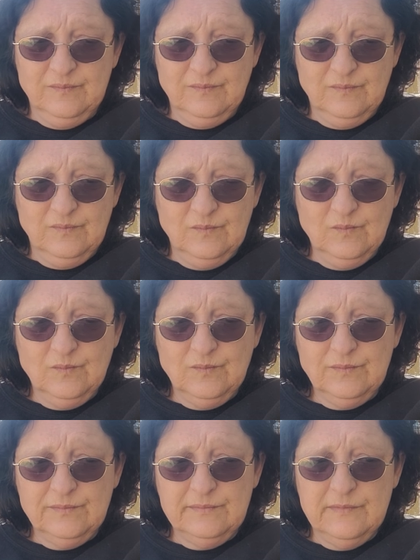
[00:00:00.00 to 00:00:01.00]

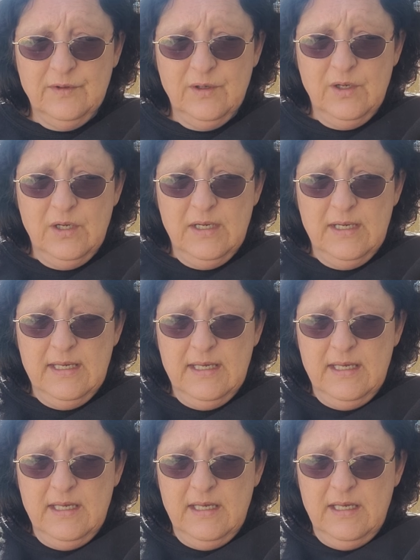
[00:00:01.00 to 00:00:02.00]

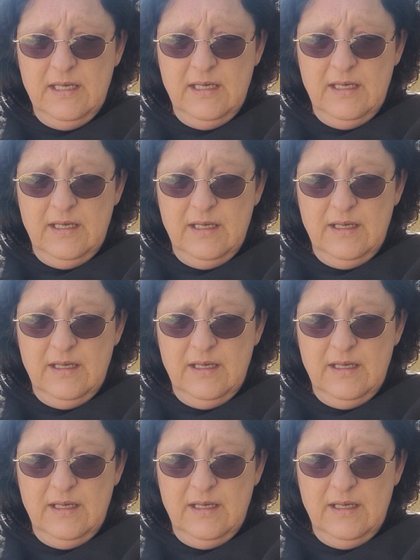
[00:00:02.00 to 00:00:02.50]
Nothing is said.